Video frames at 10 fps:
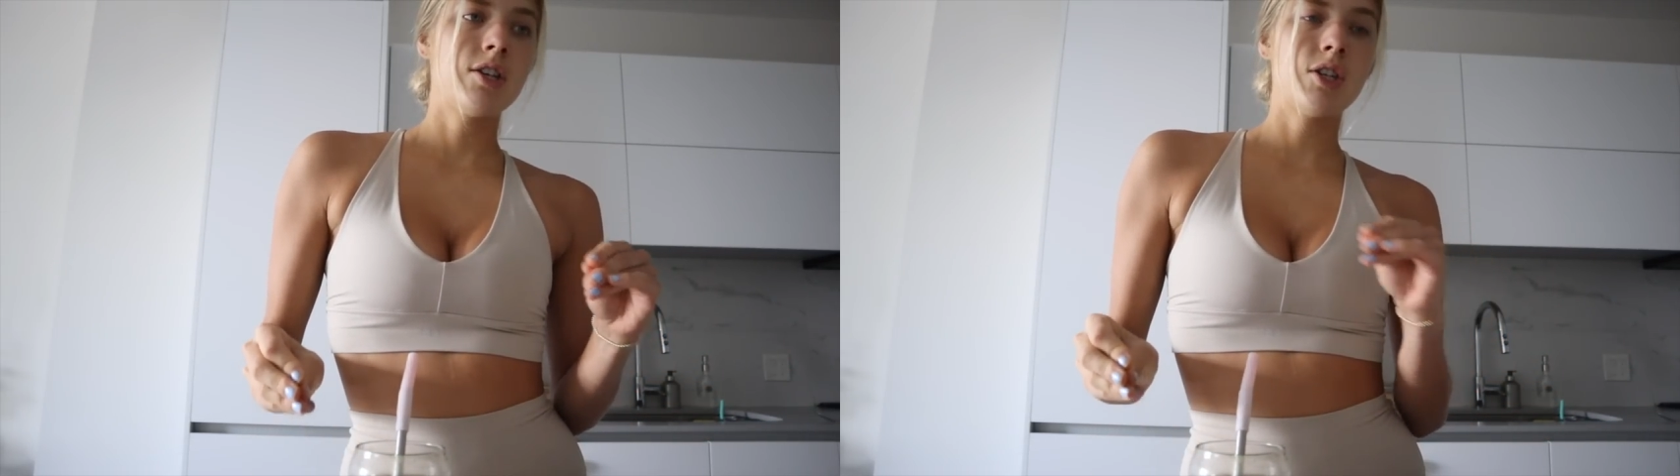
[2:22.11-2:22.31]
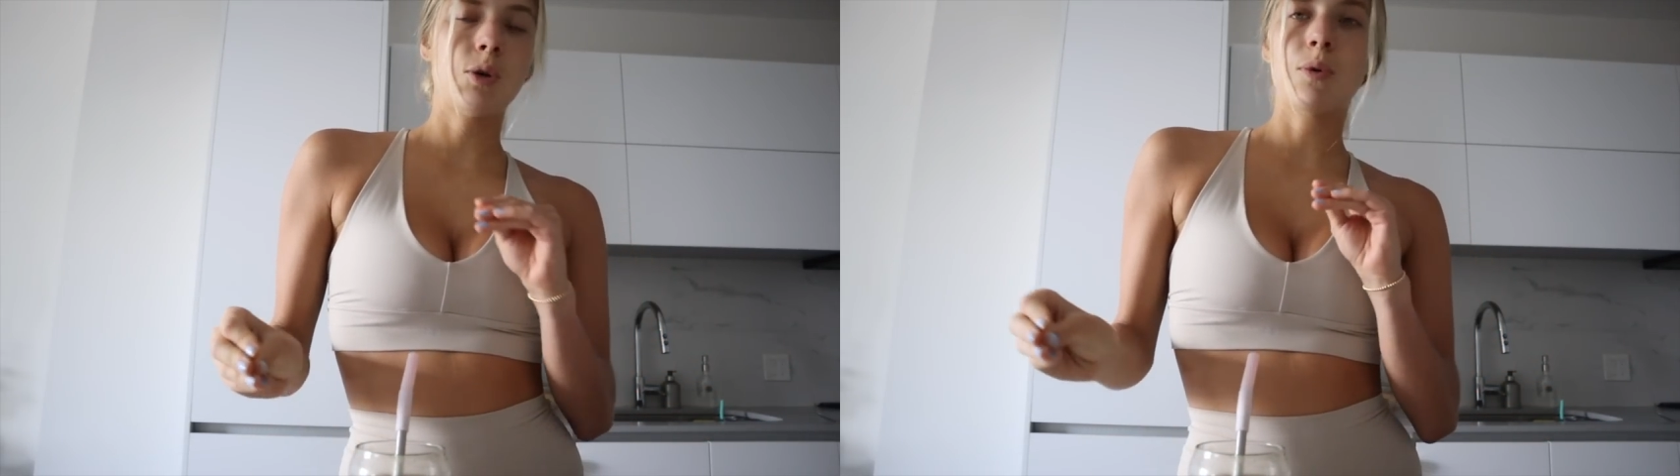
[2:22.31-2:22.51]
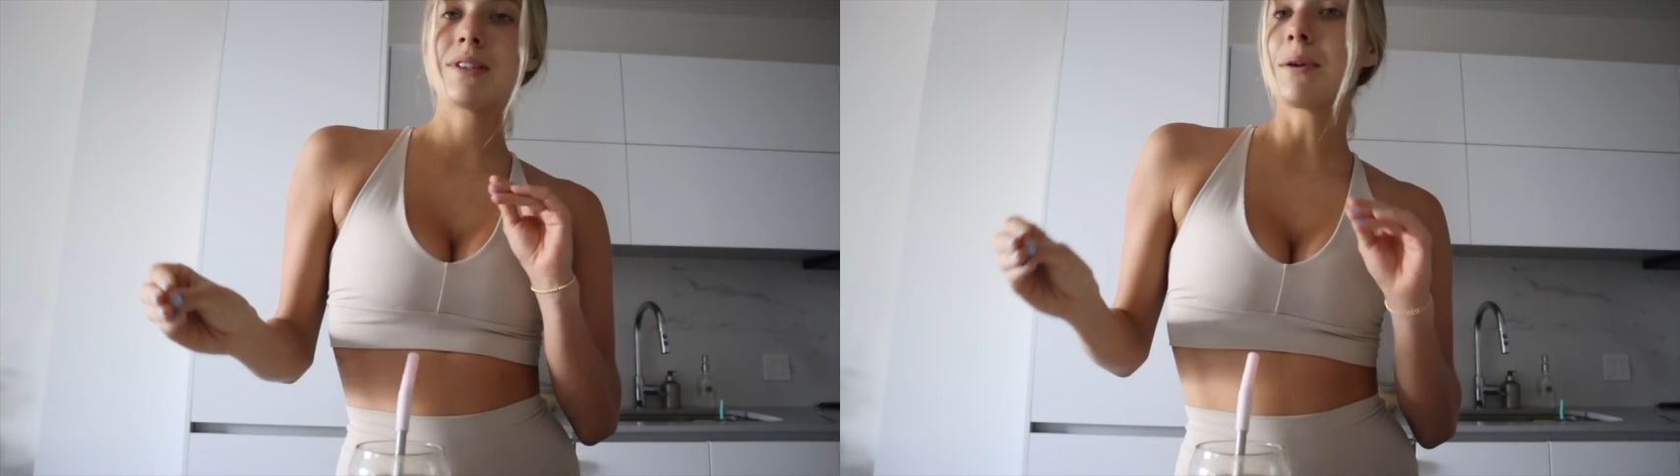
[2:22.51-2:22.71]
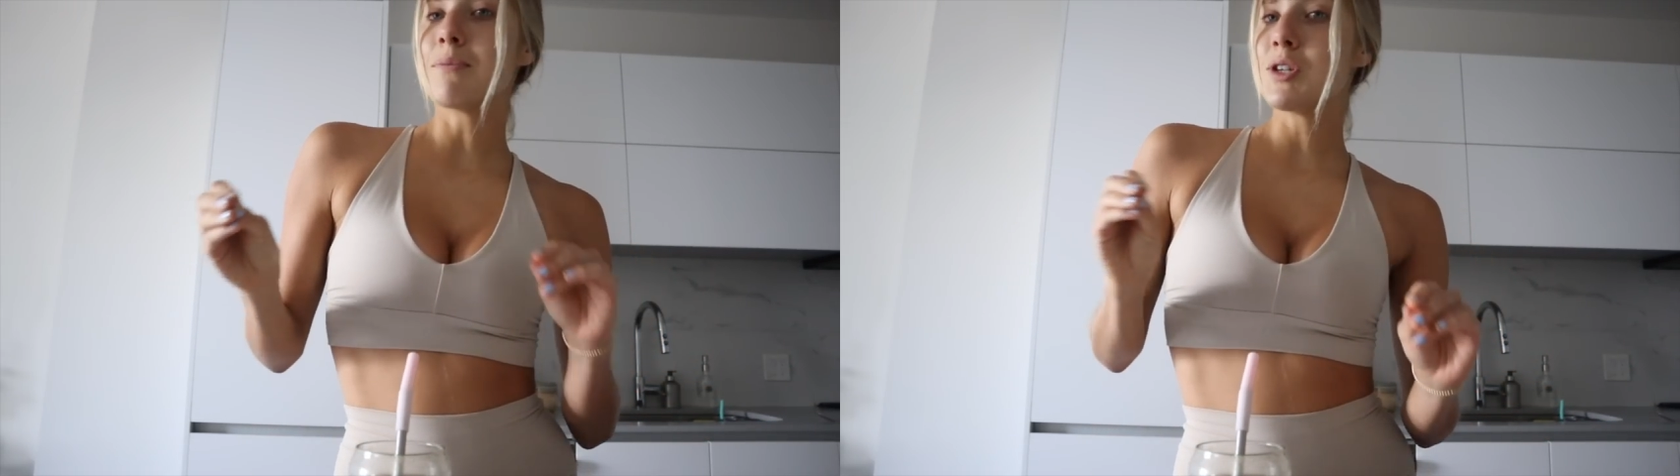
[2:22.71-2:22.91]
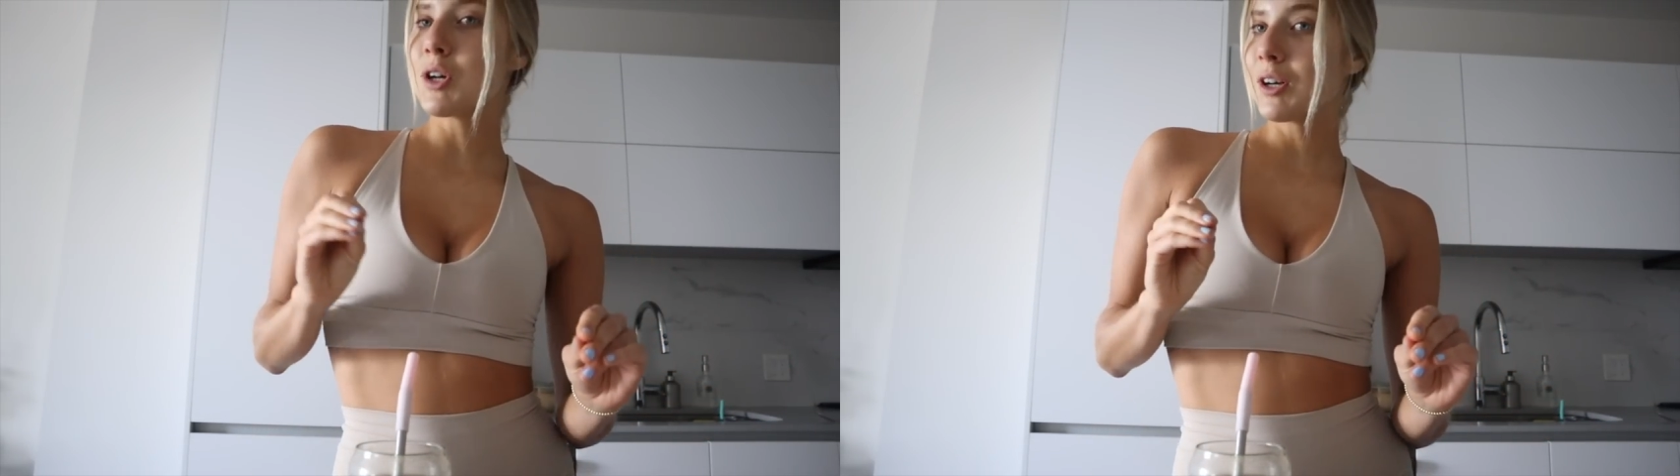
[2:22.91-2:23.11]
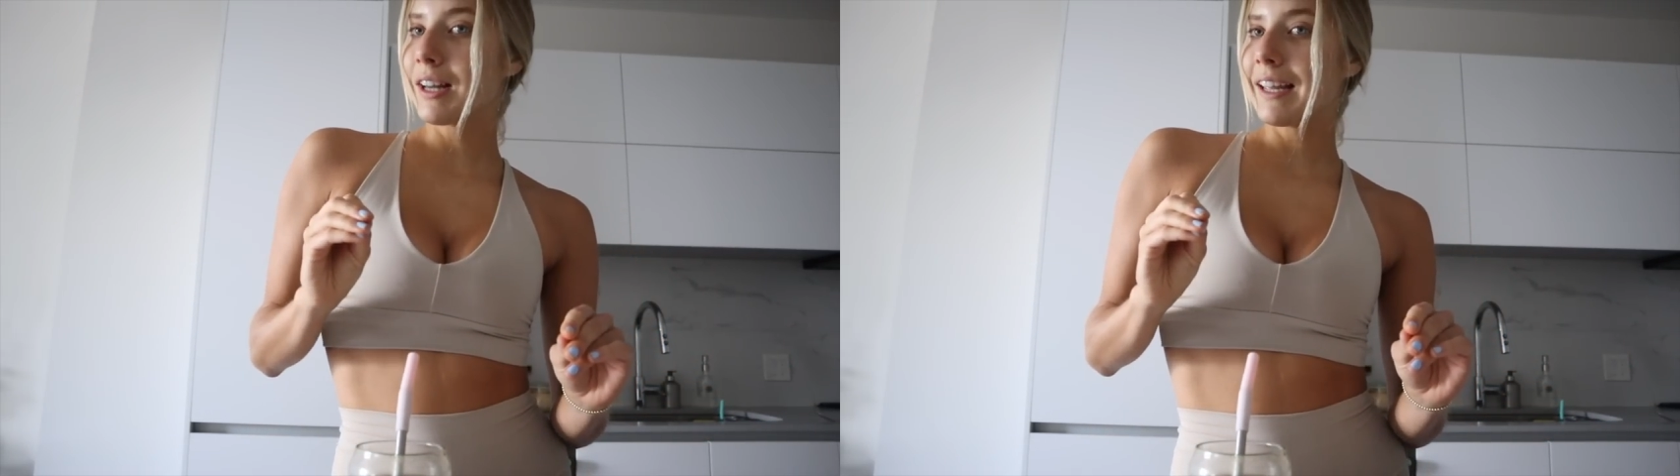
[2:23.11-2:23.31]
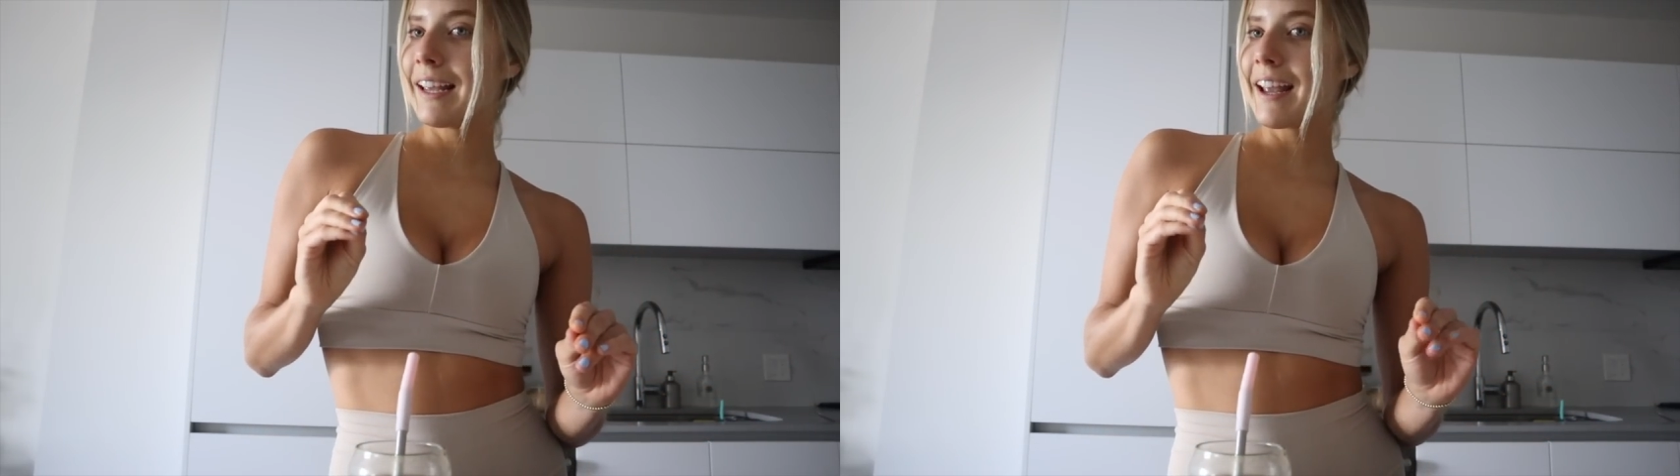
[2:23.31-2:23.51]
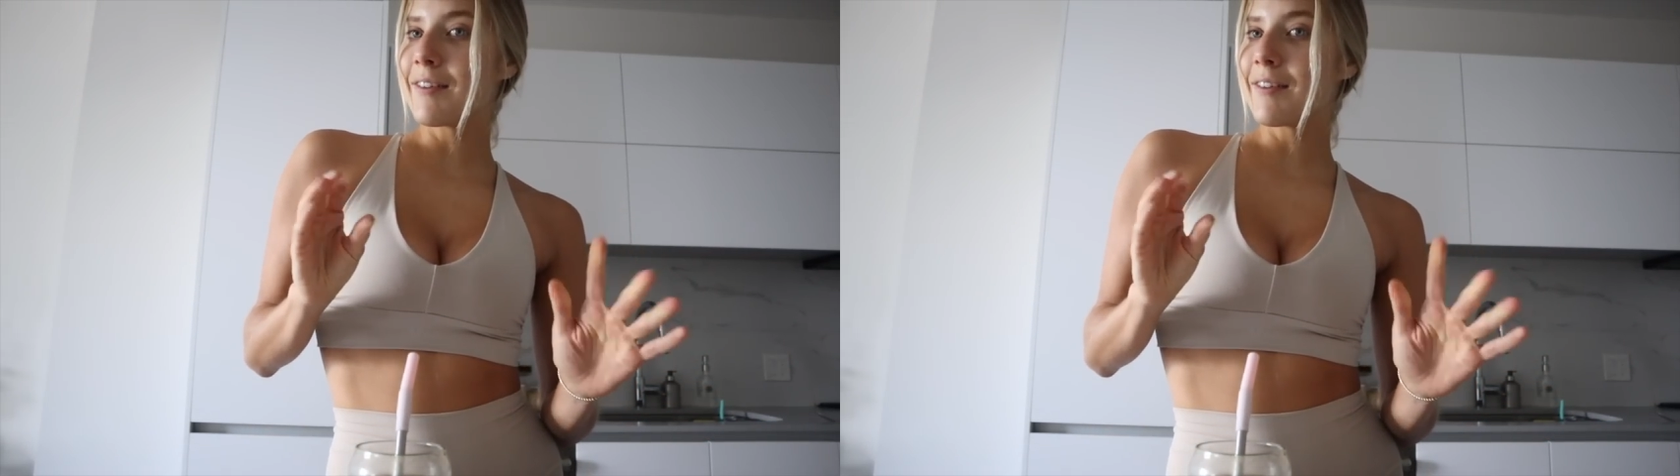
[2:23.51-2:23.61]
do some journaling.